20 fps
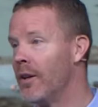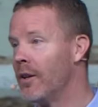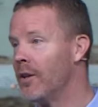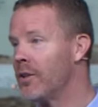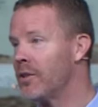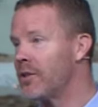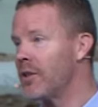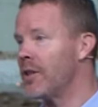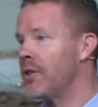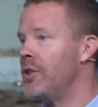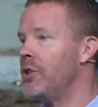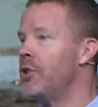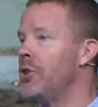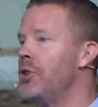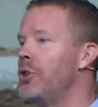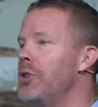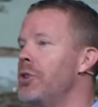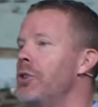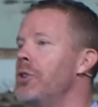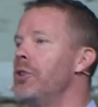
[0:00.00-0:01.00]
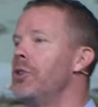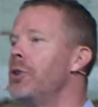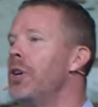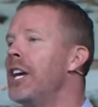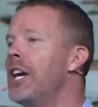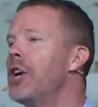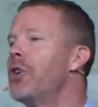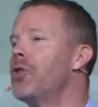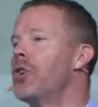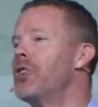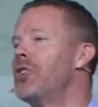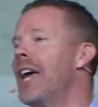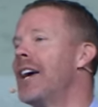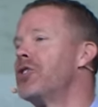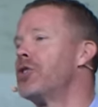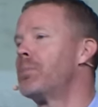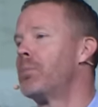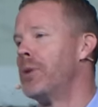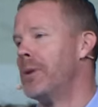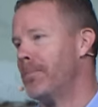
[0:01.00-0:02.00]
So you, you, you hear the
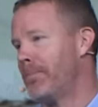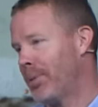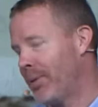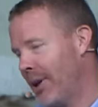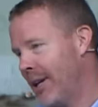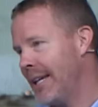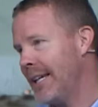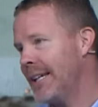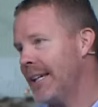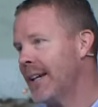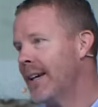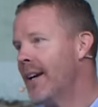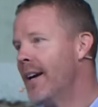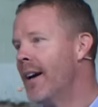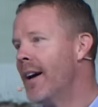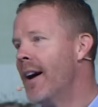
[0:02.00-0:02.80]
desperate plea